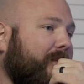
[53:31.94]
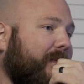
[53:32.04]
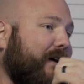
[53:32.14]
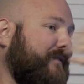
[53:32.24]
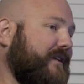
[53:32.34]

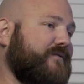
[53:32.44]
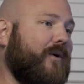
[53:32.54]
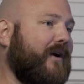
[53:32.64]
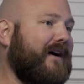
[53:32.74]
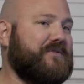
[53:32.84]
Now fast
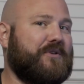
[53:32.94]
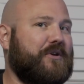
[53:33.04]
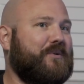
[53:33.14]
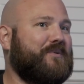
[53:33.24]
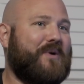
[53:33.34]
forward,
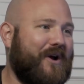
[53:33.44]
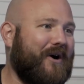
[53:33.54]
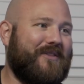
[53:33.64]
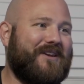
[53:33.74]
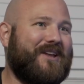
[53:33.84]
obviously we
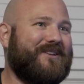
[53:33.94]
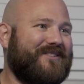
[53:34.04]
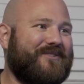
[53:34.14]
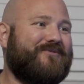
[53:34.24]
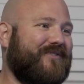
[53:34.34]
are the
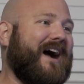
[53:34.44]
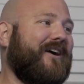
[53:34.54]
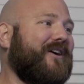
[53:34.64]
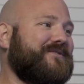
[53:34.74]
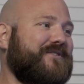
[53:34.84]
need. You
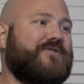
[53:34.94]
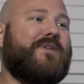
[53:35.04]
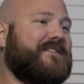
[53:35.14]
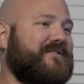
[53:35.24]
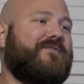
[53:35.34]
hire us to do
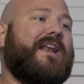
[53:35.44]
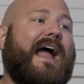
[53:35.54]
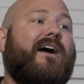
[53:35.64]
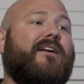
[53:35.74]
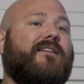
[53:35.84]
that stuff
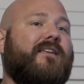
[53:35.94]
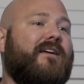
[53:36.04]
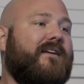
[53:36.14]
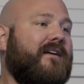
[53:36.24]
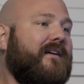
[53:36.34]

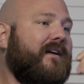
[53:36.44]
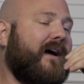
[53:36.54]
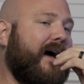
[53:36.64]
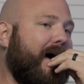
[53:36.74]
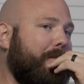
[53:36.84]
inherently,
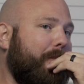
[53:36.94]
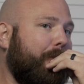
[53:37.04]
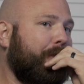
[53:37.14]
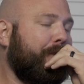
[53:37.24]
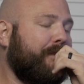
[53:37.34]

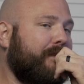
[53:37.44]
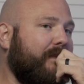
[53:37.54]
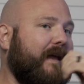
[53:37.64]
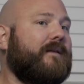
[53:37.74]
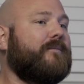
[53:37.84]

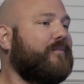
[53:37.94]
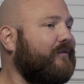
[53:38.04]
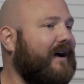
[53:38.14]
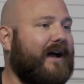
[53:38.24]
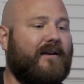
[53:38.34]
and
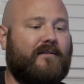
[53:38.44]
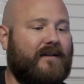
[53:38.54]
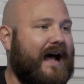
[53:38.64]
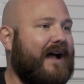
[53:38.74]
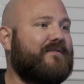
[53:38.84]
provide
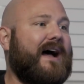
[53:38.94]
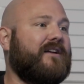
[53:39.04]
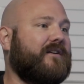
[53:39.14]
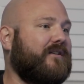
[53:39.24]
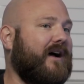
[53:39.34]
high value
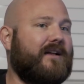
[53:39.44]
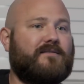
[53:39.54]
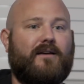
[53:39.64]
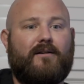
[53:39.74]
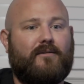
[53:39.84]
to clients
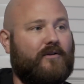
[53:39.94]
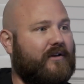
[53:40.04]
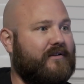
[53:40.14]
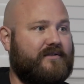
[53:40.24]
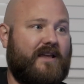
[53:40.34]
that are
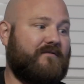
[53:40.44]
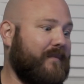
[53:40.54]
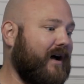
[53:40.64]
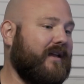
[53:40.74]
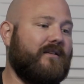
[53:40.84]
looking to save
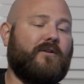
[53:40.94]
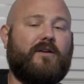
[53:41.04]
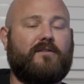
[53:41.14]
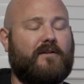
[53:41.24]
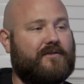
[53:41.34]
money,
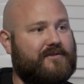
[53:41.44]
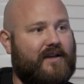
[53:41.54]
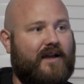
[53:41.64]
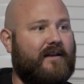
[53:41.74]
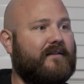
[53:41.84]
looking to
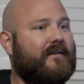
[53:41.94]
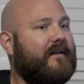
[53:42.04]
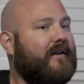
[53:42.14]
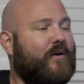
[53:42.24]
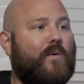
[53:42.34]
understand
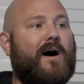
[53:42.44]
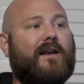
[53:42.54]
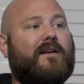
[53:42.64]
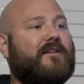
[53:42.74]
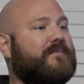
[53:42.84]

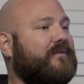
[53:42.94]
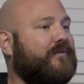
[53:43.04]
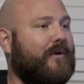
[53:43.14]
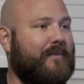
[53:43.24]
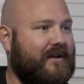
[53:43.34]
quantities
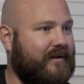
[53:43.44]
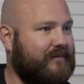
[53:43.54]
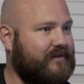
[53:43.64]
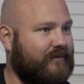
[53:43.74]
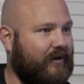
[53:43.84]
before it
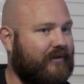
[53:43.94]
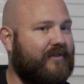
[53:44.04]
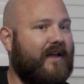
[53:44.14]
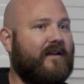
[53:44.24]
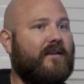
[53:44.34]
becomes a real
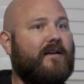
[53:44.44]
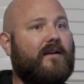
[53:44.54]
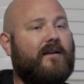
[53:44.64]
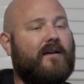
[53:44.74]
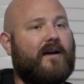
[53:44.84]
thing.
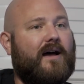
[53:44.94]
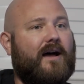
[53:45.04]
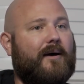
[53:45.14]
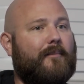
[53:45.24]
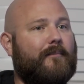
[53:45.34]

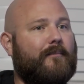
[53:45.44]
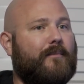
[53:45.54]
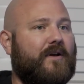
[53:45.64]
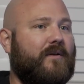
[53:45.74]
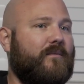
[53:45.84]

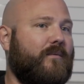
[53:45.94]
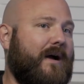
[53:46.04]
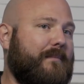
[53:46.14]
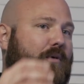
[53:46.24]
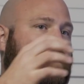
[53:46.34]
But
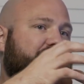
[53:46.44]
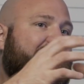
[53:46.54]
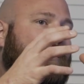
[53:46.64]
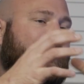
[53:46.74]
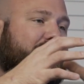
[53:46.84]
I merged
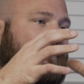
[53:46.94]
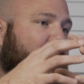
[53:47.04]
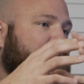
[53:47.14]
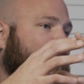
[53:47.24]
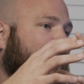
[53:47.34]
that with the
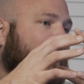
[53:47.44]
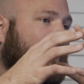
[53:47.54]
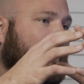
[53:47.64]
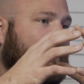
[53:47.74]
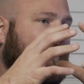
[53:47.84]
virtual
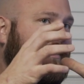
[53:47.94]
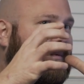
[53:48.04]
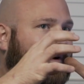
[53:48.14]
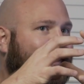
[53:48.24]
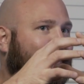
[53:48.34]
world,
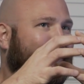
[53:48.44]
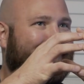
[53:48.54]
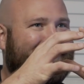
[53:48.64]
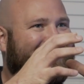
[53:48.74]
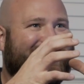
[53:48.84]
where
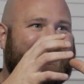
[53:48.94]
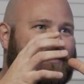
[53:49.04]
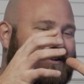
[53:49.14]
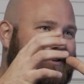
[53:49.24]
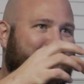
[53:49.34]

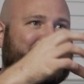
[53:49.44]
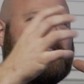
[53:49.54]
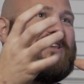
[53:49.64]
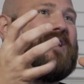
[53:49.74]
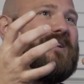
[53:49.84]
you can
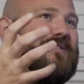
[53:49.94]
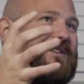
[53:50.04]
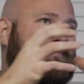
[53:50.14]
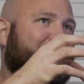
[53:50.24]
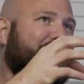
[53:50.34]
see
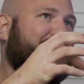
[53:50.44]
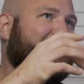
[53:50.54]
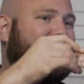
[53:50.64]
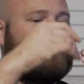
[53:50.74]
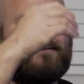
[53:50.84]
these
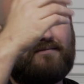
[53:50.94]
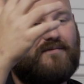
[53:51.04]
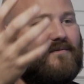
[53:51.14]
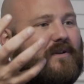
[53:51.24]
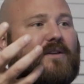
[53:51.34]
buildings
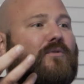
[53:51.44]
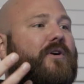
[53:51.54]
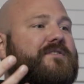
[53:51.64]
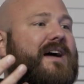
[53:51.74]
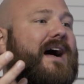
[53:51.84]
in
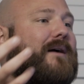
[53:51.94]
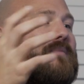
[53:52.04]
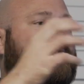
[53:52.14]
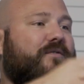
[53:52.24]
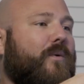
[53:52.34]
real time
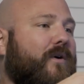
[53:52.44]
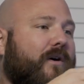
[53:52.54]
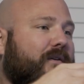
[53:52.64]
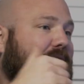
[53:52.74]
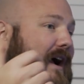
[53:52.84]

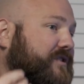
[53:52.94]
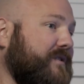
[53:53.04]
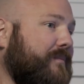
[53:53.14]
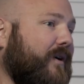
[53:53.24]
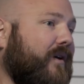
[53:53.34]
before they're
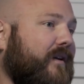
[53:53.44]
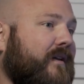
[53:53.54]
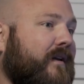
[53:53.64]
actually built.